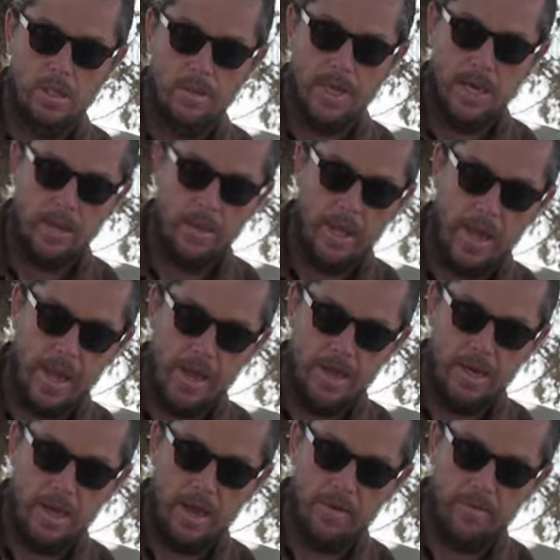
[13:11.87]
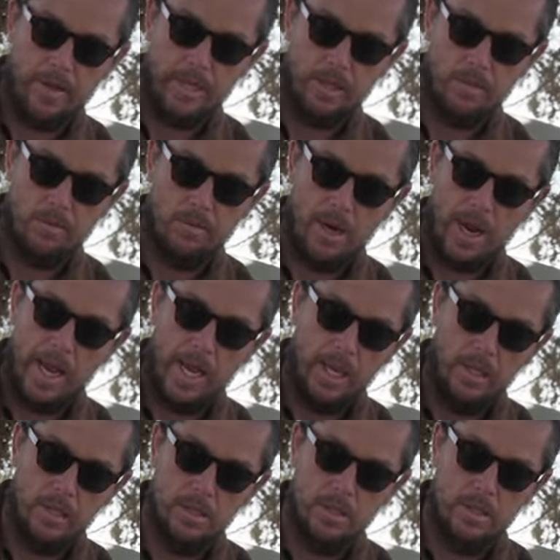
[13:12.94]
that they had to have like the
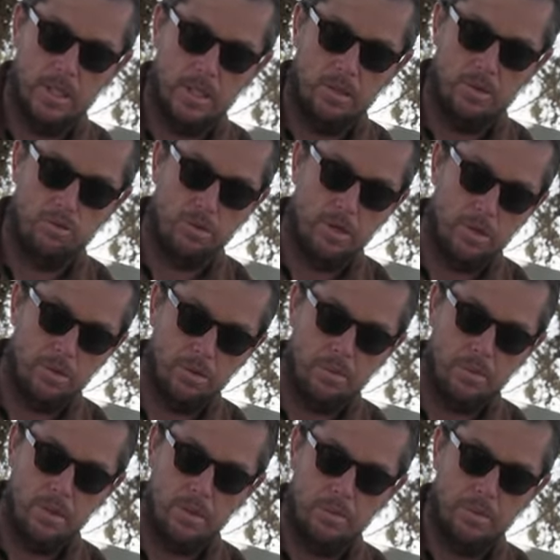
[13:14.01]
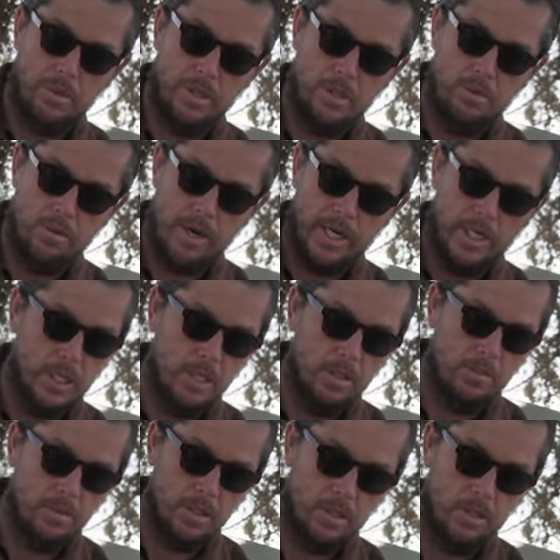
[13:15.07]
right drill through for the direction
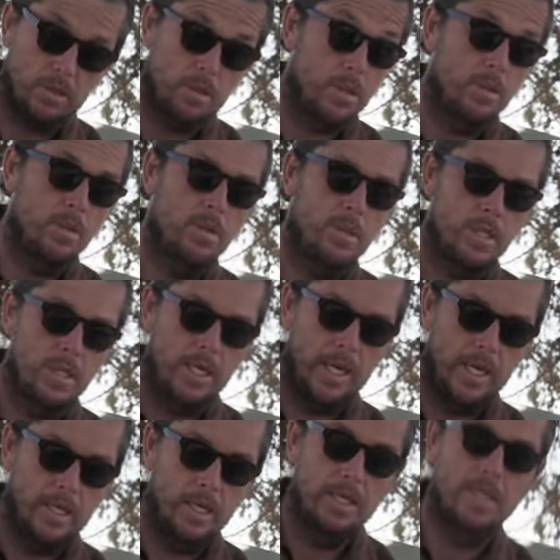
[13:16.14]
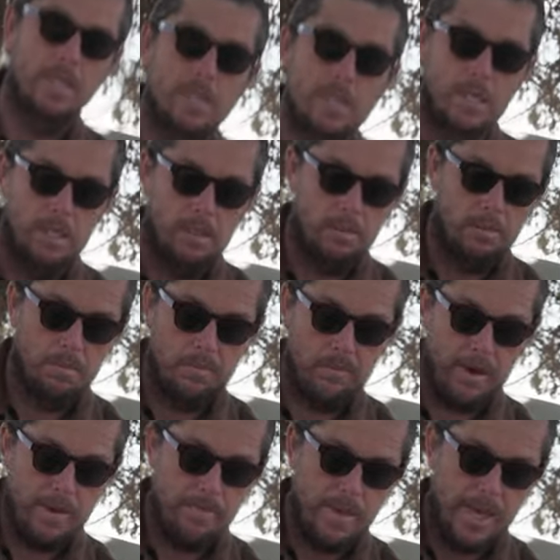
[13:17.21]
of the screw to tighten
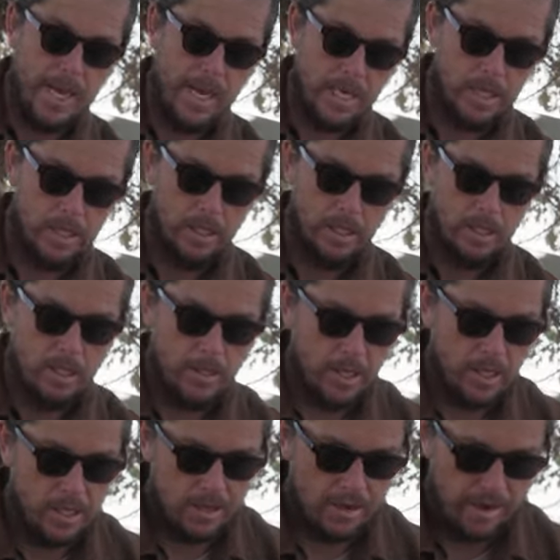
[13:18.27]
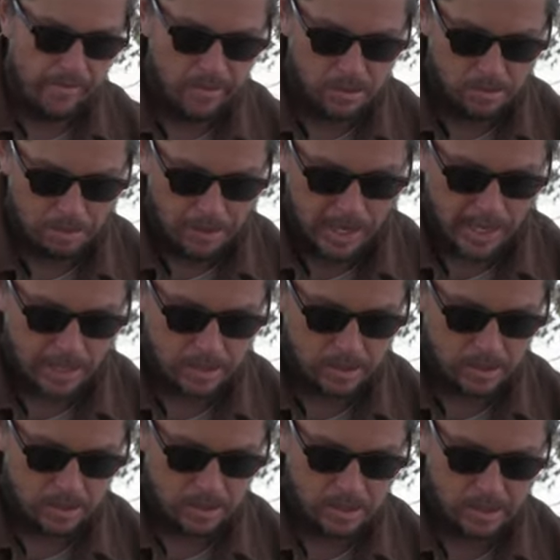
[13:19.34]
front and back, and they didn't have this peg,
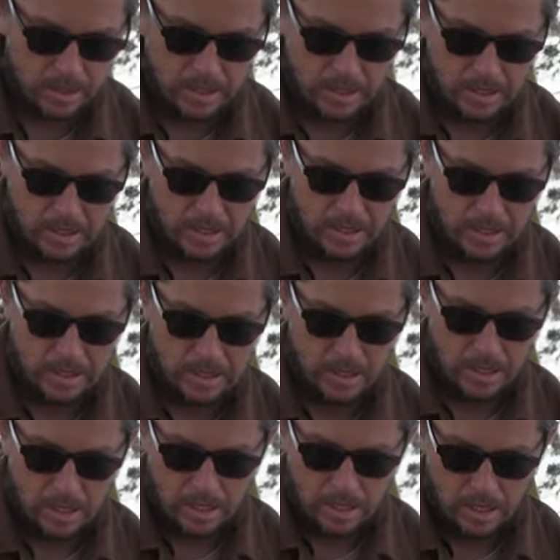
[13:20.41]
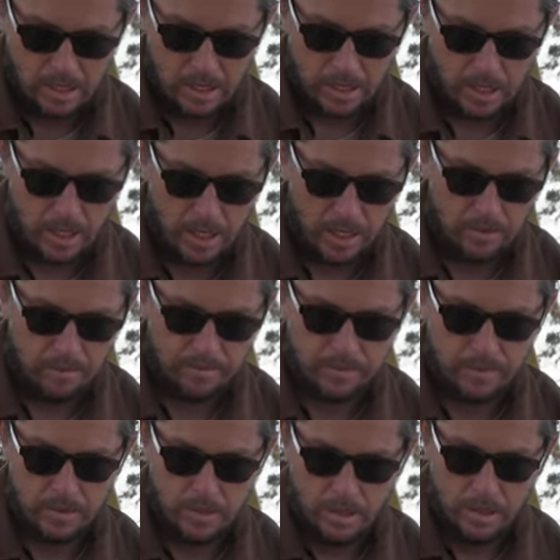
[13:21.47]
so this didn't exist.
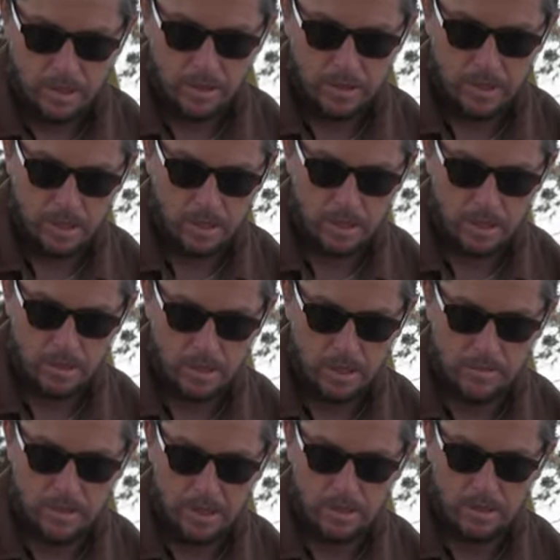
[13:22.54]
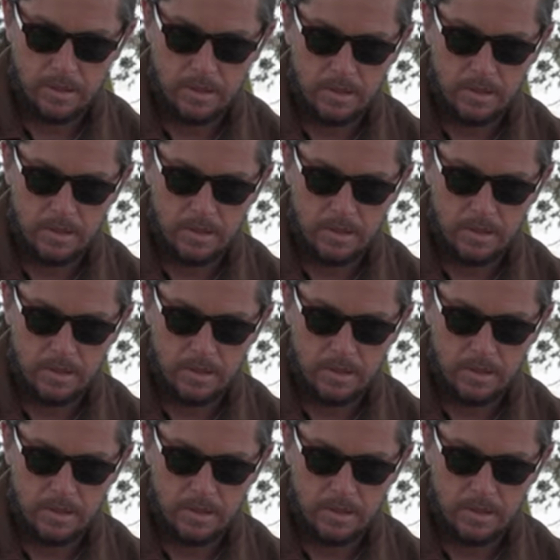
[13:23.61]
So I mean,